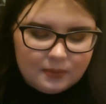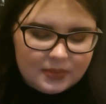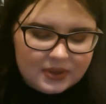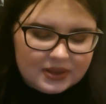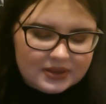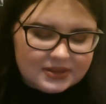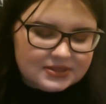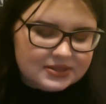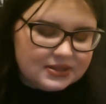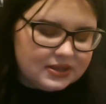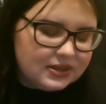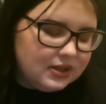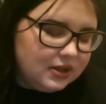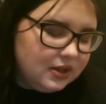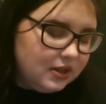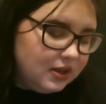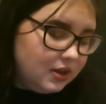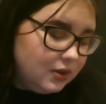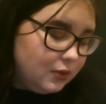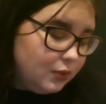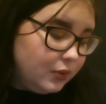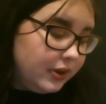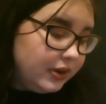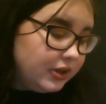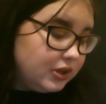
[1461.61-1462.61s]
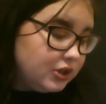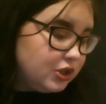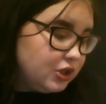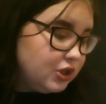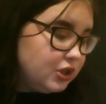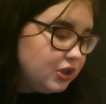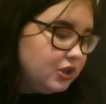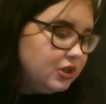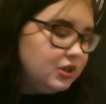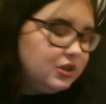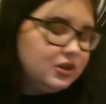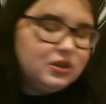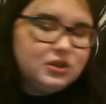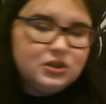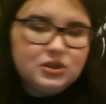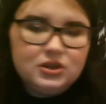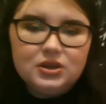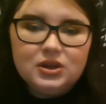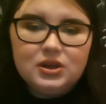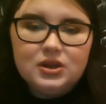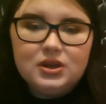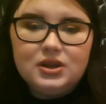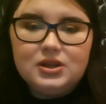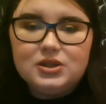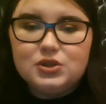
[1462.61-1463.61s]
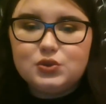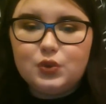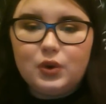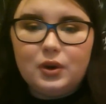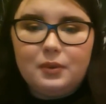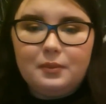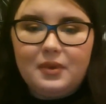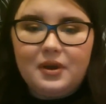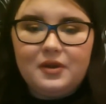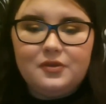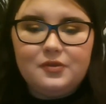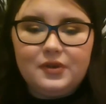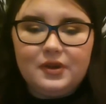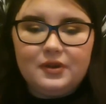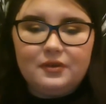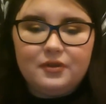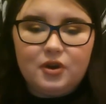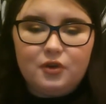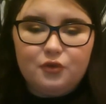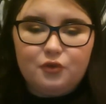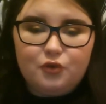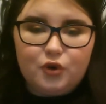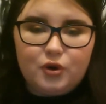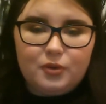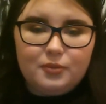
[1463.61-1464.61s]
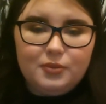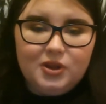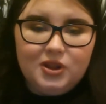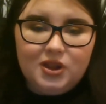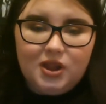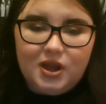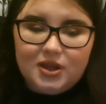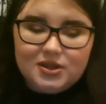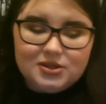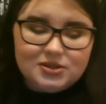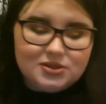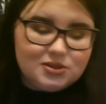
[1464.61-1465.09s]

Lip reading: basically, which is one of my favorite formulas.